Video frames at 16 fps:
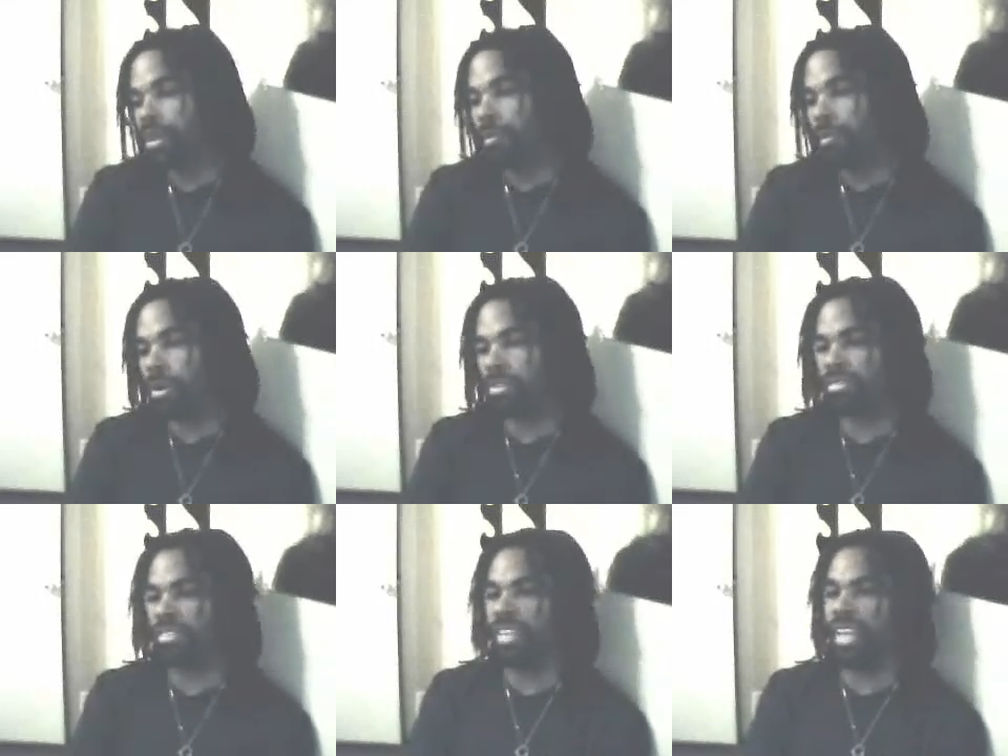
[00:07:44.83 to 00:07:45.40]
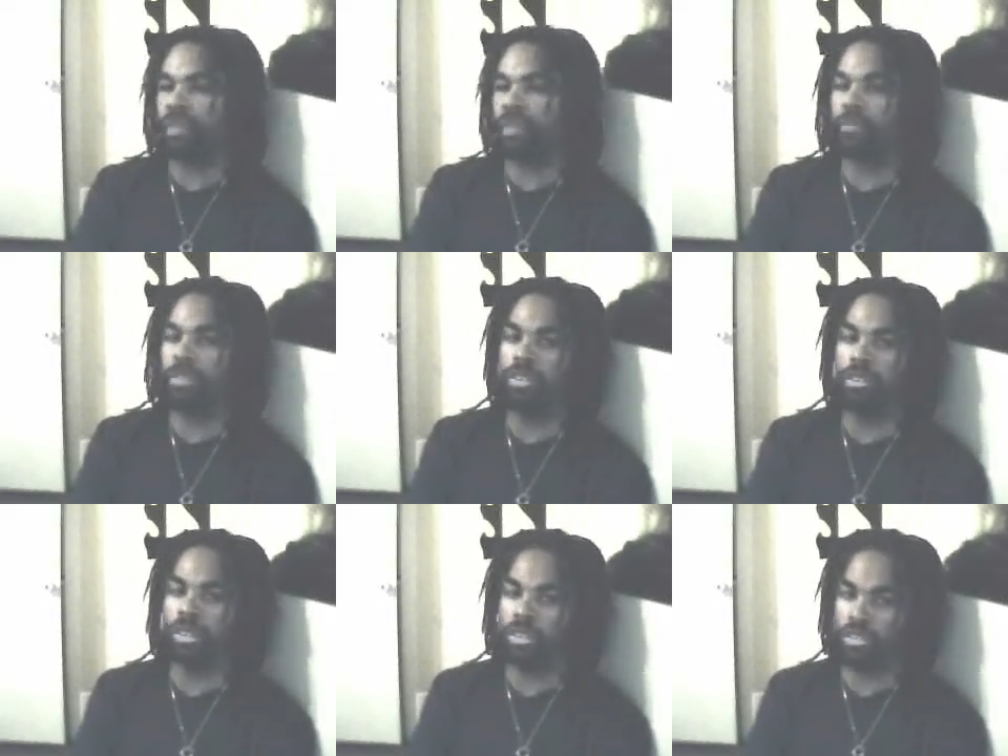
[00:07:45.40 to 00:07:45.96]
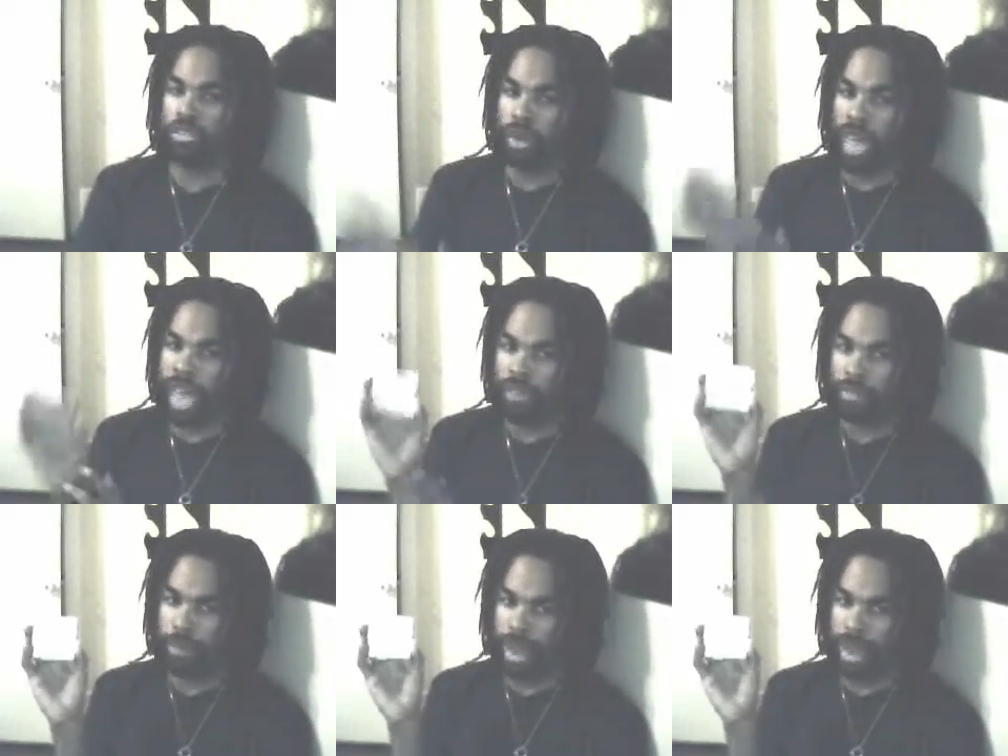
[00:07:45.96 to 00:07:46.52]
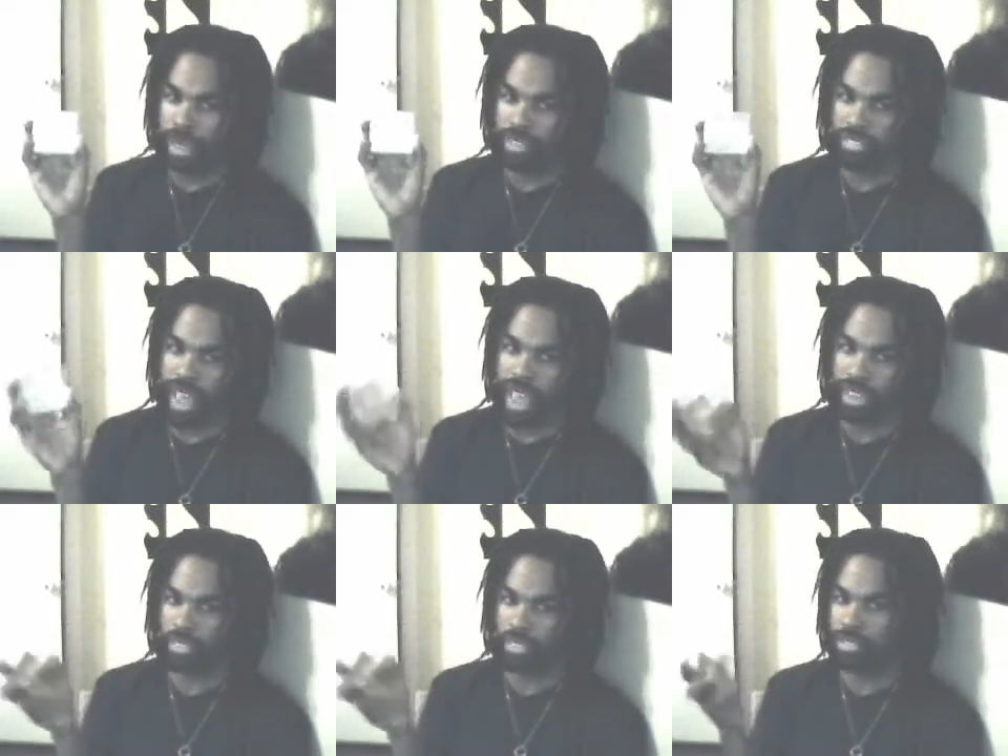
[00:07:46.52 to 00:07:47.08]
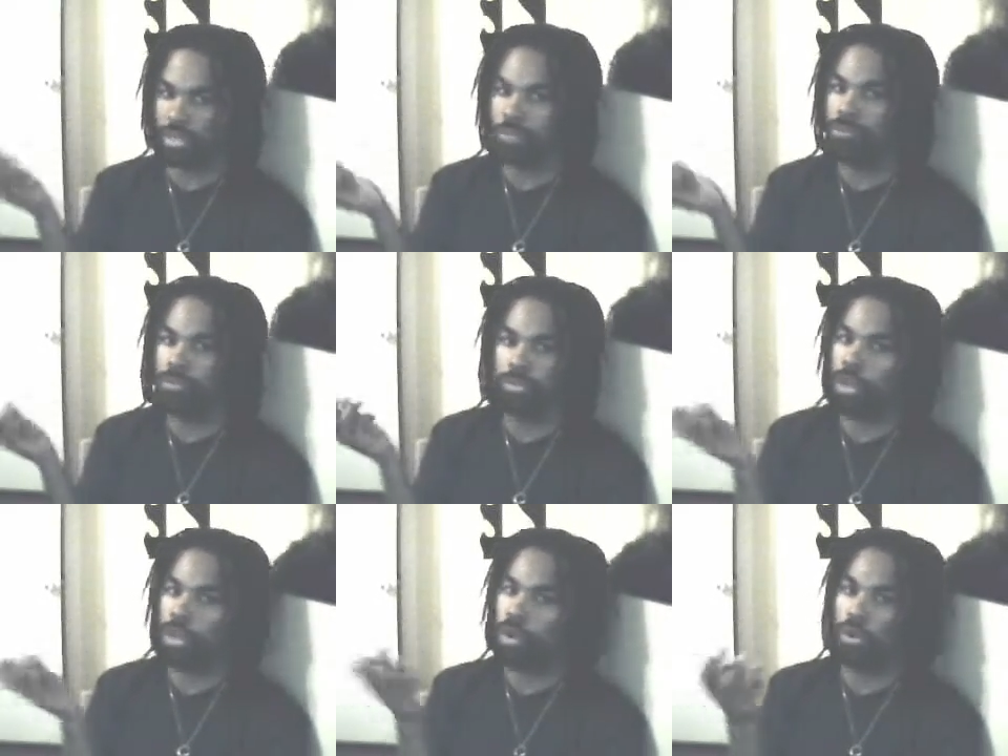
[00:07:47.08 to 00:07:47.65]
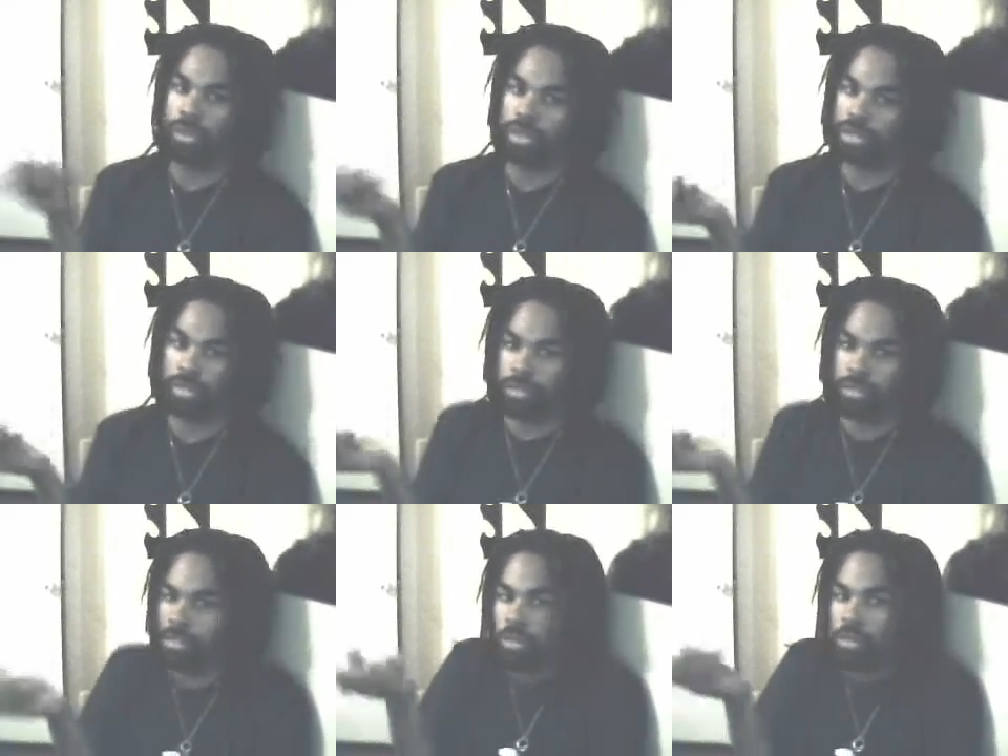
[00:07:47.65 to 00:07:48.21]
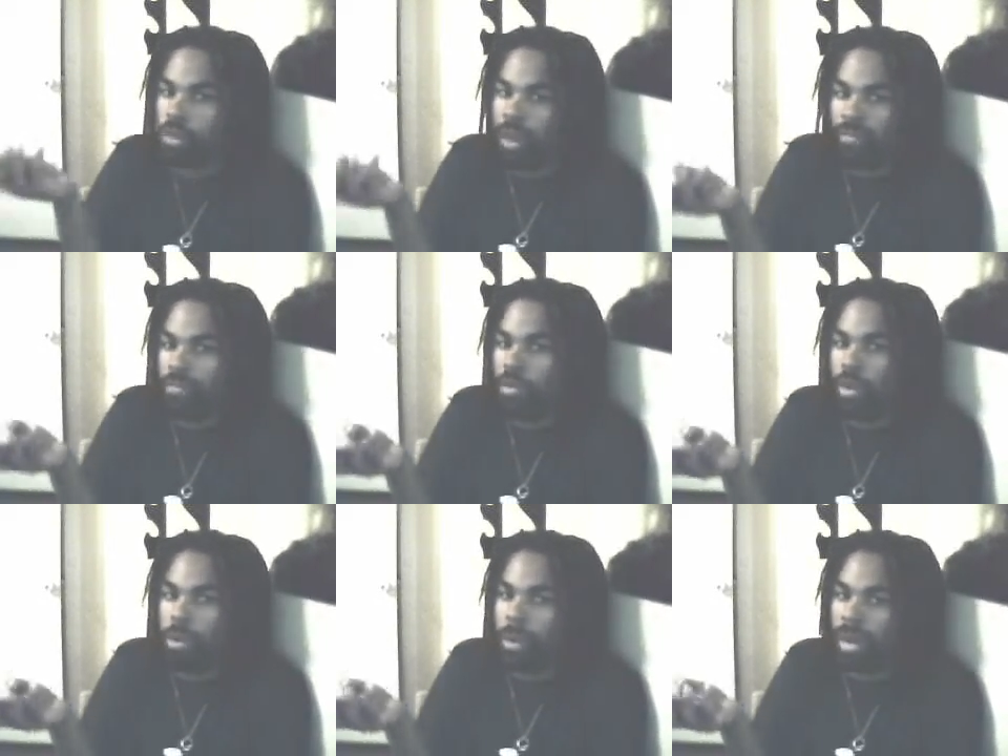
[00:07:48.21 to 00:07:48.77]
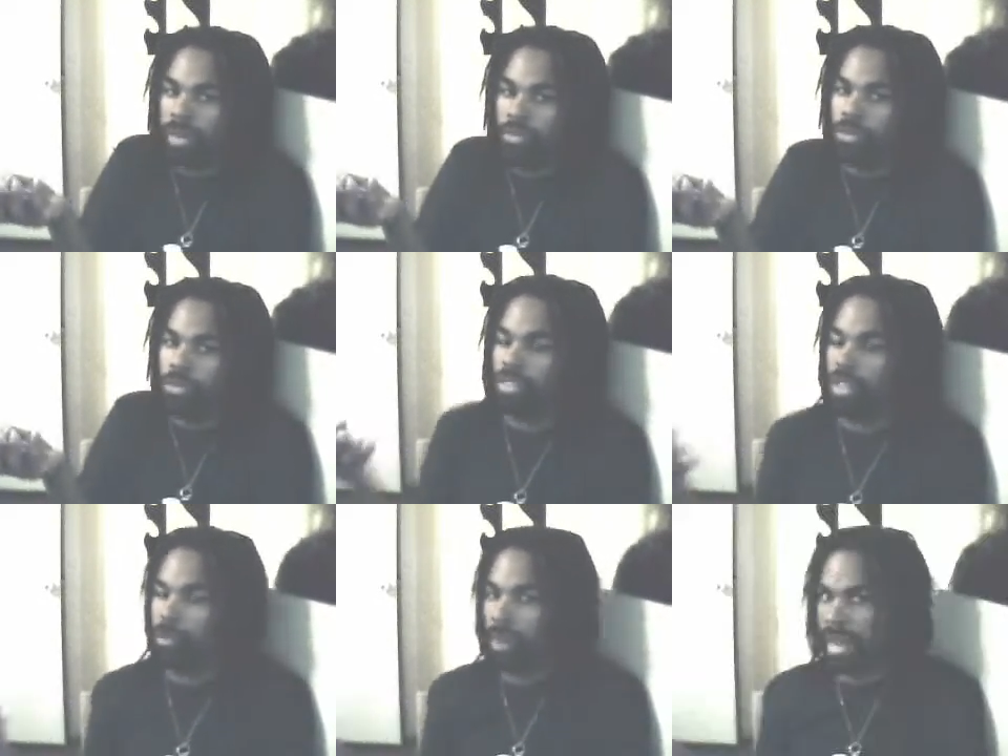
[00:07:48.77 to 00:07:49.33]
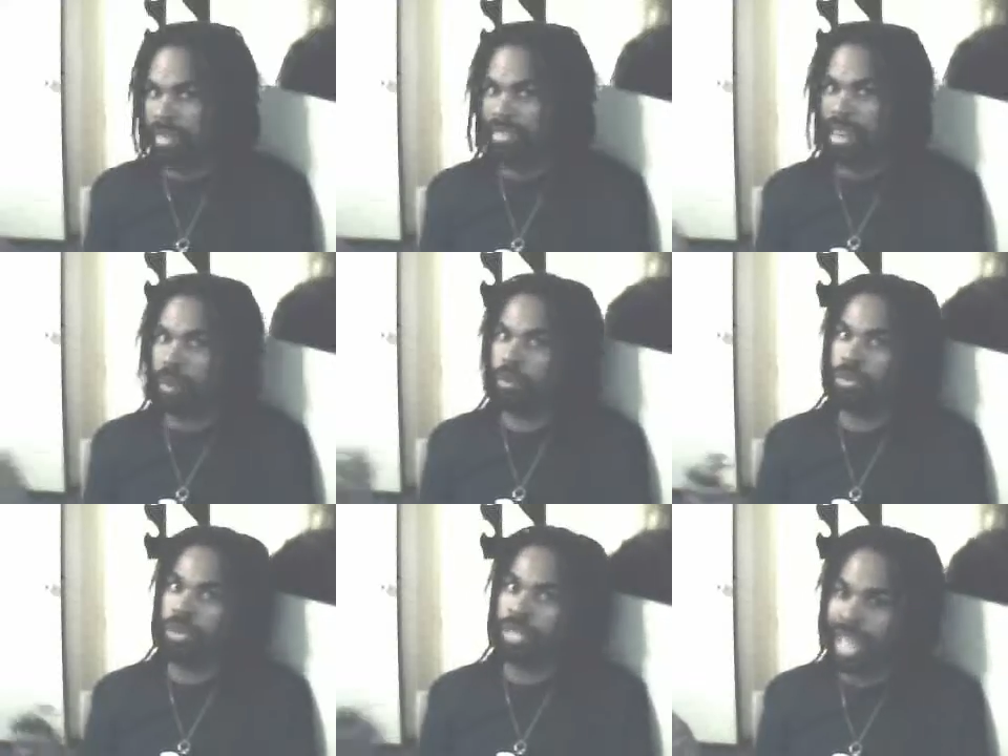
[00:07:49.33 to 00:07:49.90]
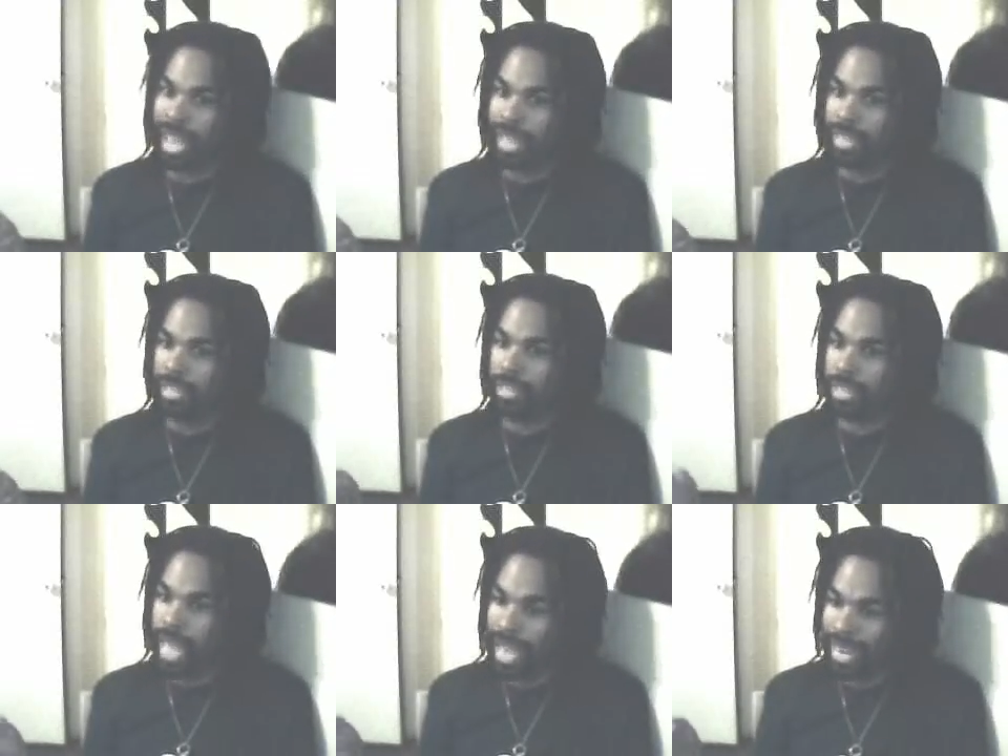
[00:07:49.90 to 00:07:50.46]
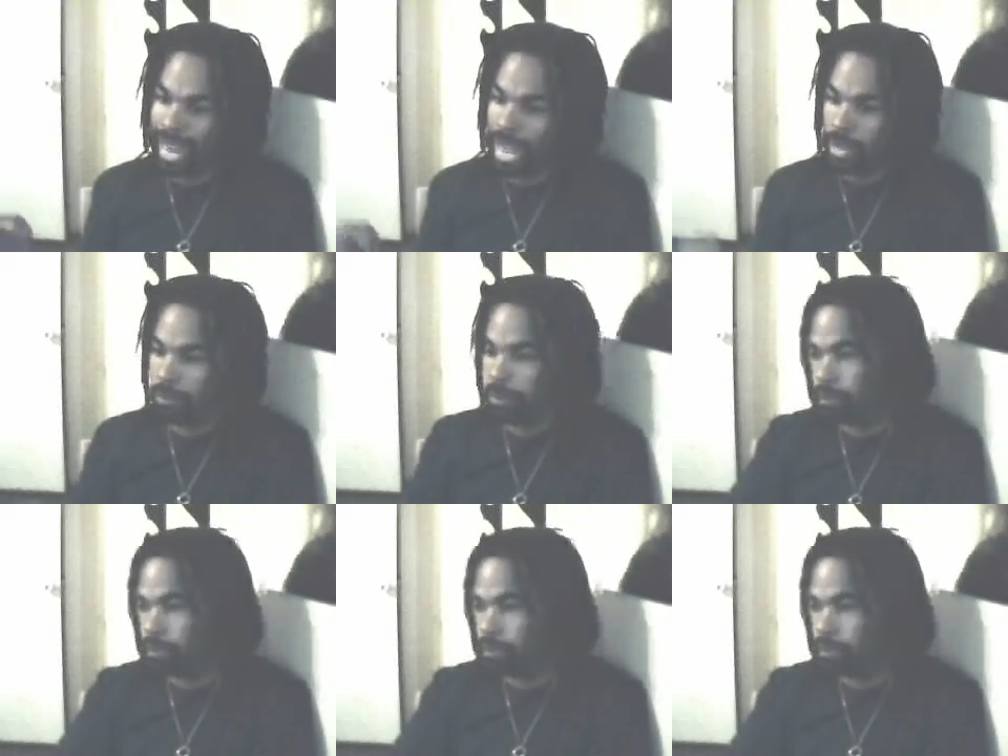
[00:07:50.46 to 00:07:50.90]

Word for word: Most NetMD units don't have a mic jack, so don't you, you don't have to worry about confusing your mic jack with your line your line out.